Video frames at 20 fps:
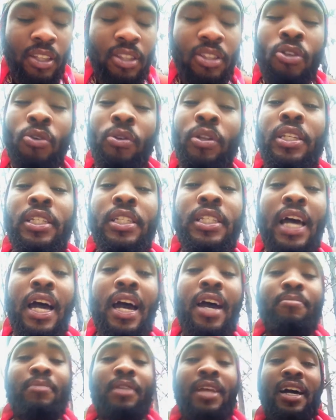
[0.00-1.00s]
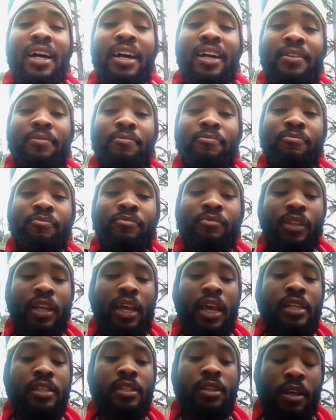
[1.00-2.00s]
so this timeline,
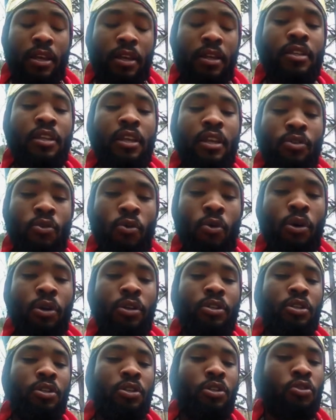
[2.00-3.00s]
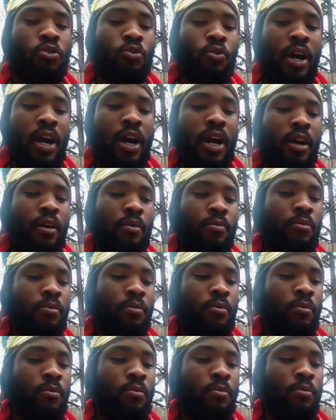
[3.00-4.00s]
in order to describe
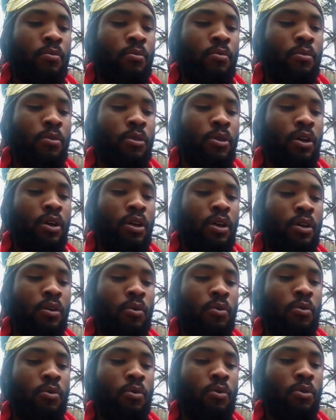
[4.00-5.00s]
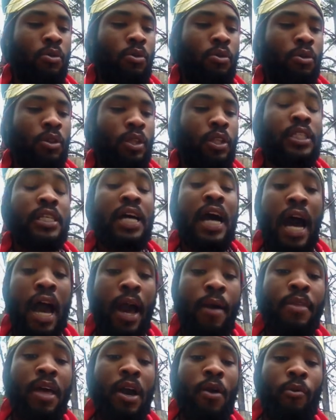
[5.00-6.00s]
the
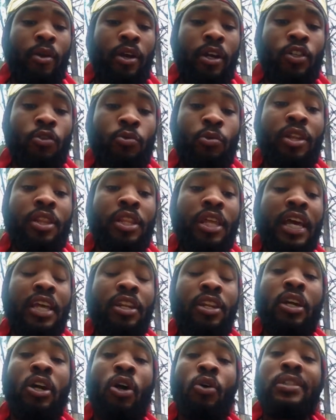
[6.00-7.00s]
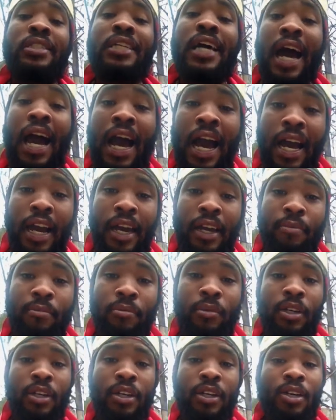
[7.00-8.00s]
time that we're in, because we're in the indigo time.
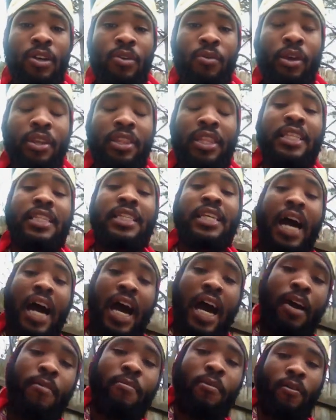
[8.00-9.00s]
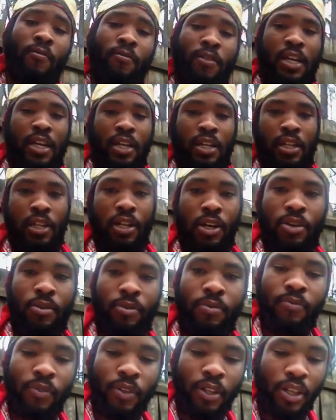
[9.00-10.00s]
We're in the time of the indigo.
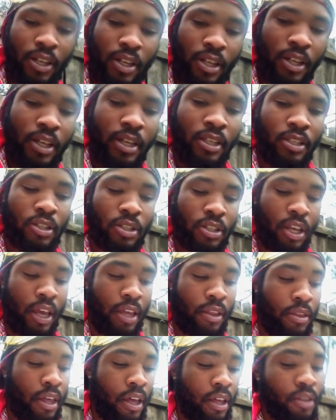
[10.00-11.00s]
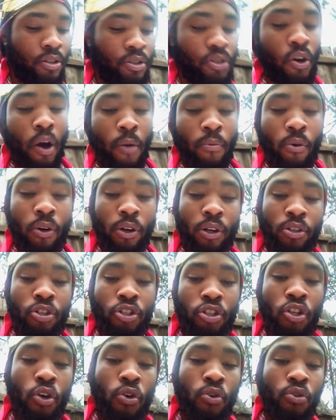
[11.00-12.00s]
And so I'm going to
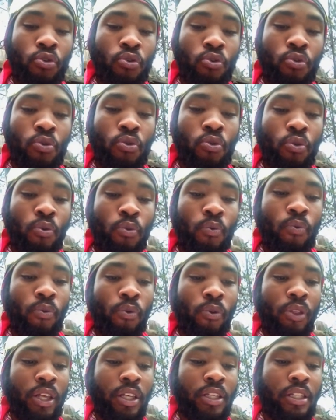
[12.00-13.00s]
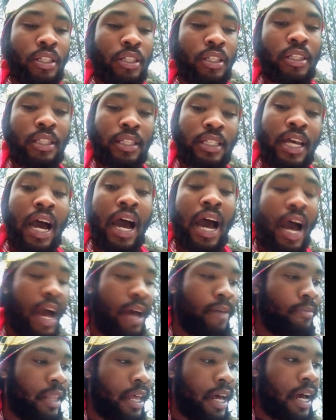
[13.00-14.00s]
show you this
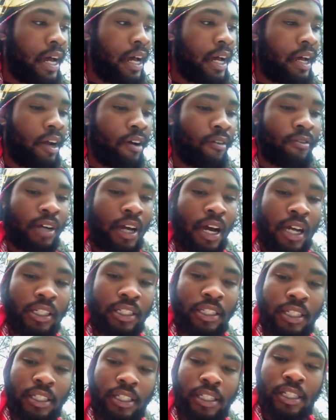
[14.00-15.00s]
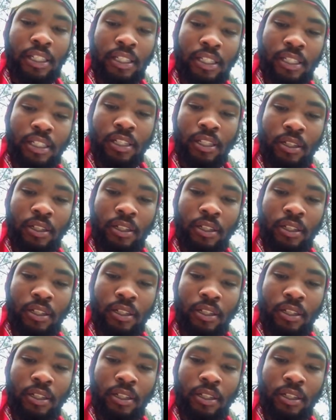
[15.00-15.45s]
timeline of consciousness,